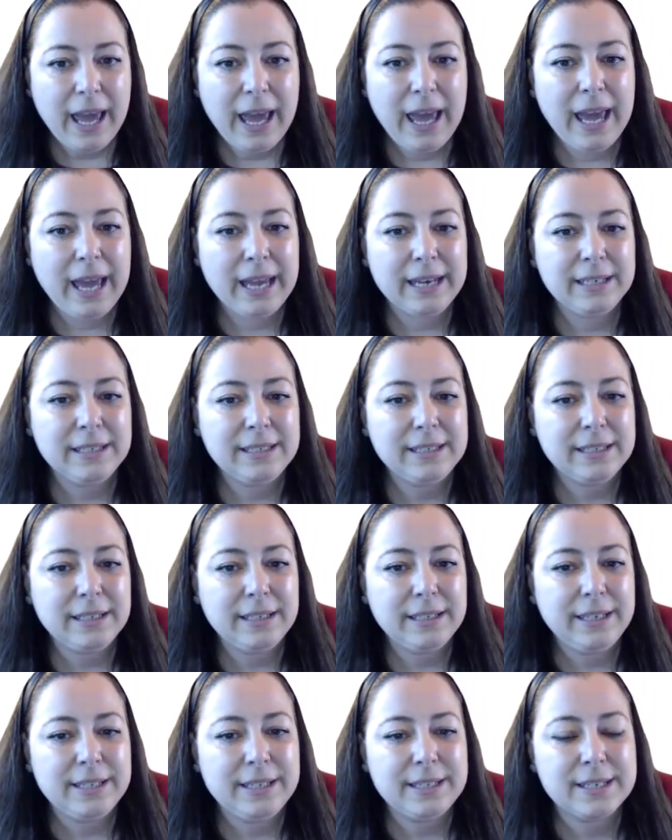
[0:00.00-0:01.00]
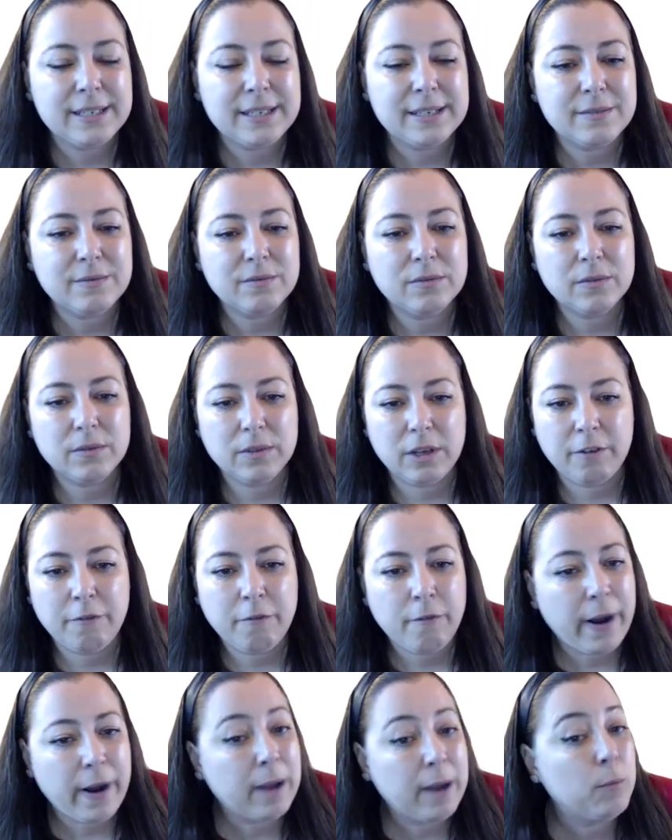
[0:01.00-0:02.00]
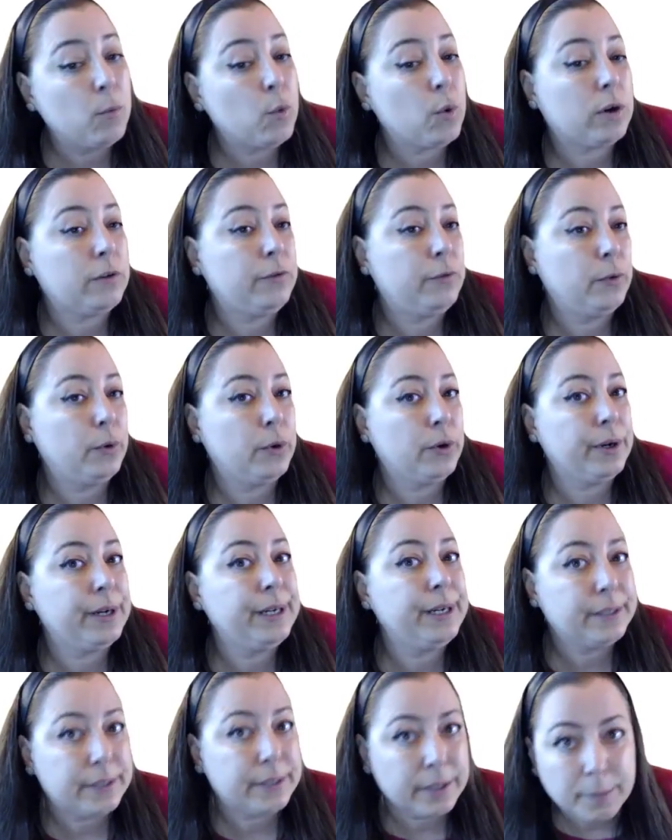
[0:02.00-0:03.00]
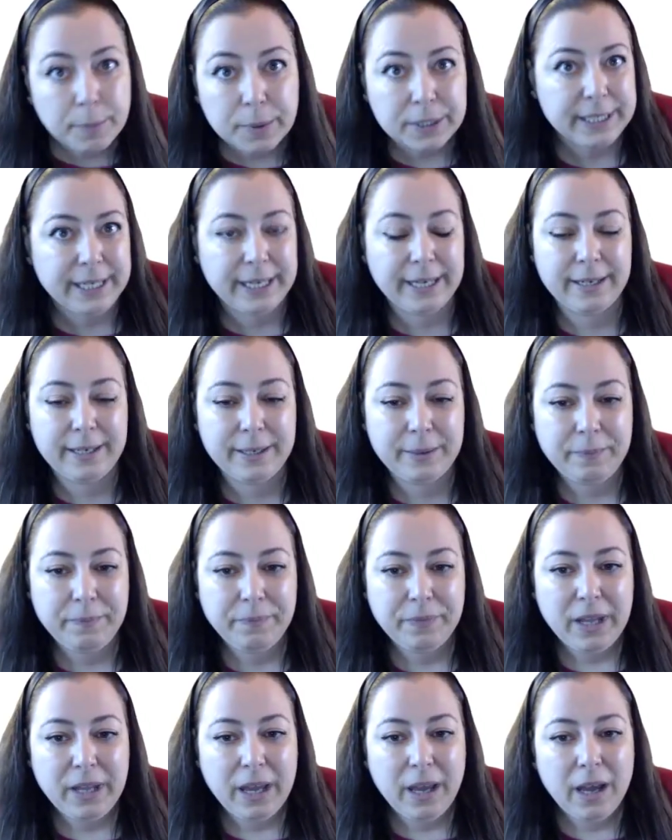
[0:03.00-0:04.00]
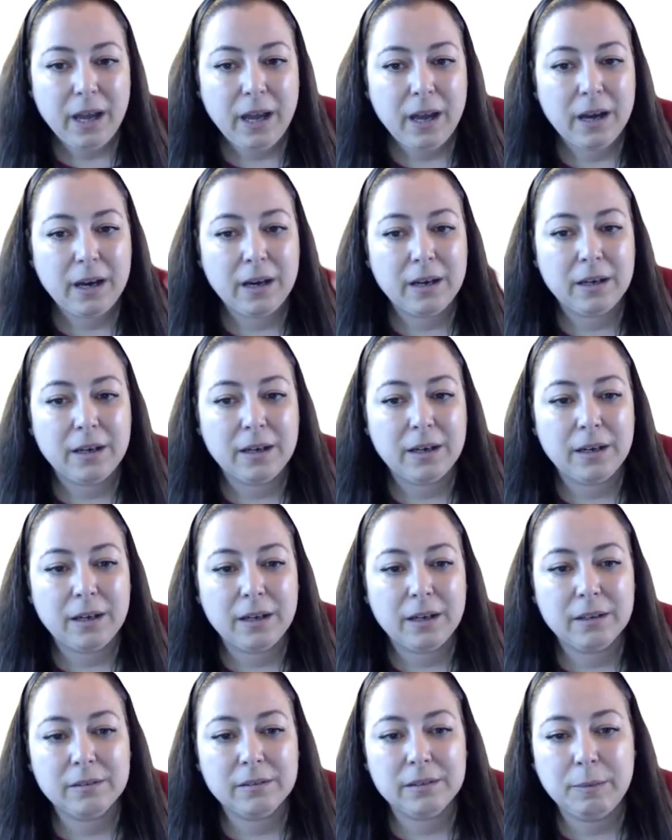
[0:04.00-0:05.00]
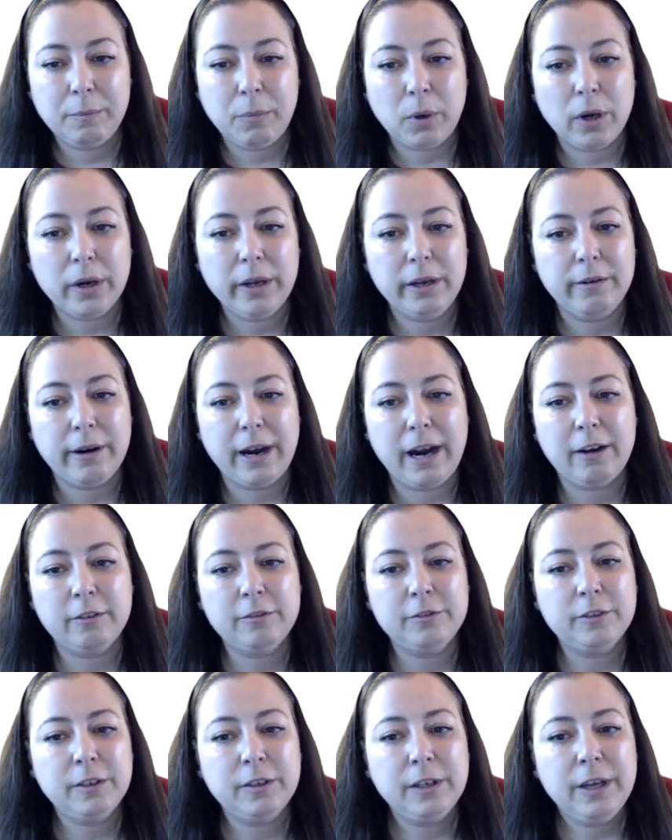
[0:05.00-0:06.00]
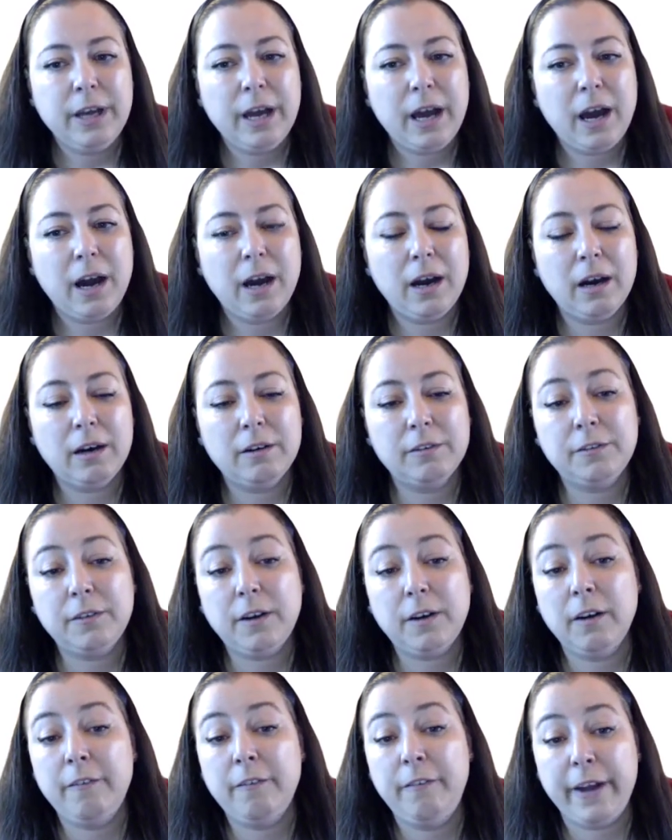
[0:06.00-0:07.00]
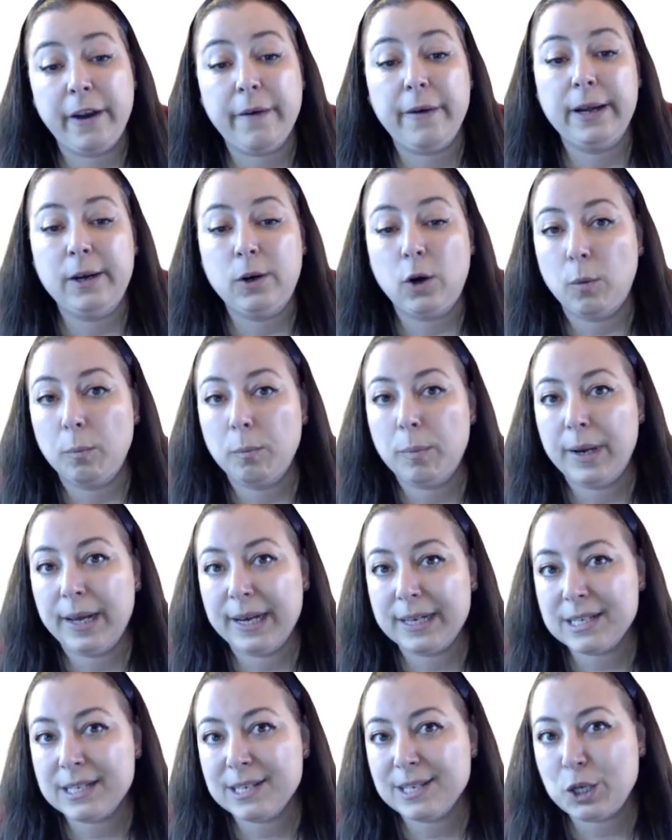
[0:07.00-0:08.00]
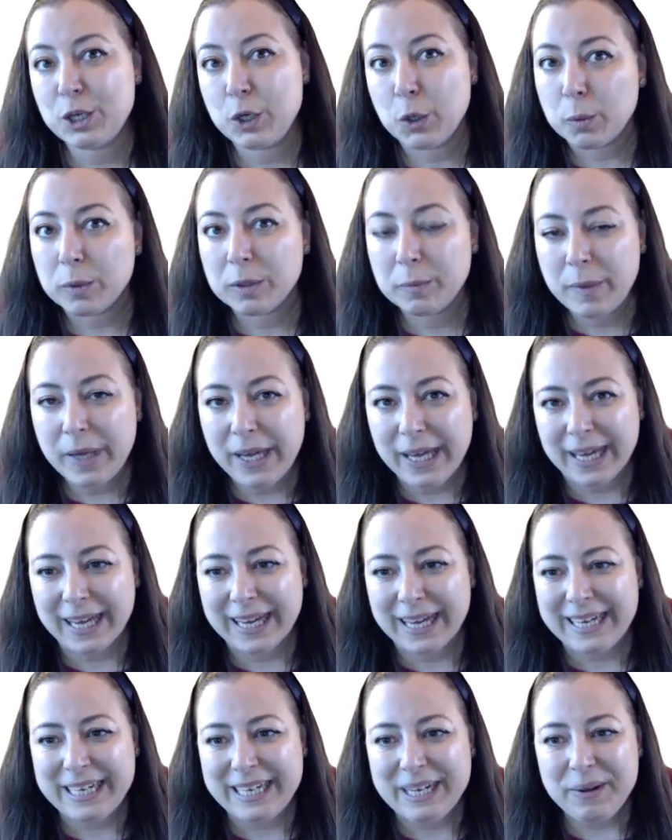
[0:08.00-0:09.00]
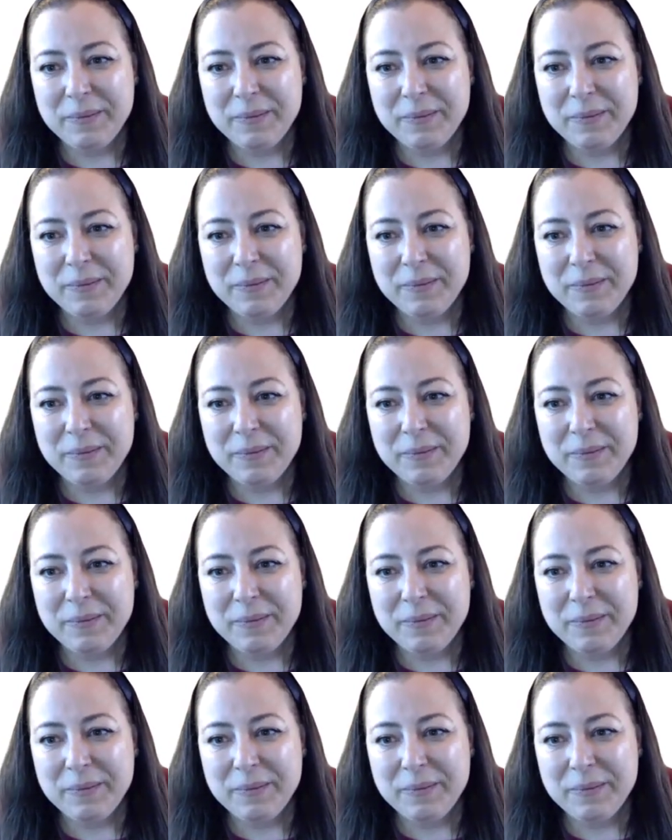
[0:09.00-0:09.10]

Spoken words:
And it's a framework for interpreting the body graph of a very complex human being.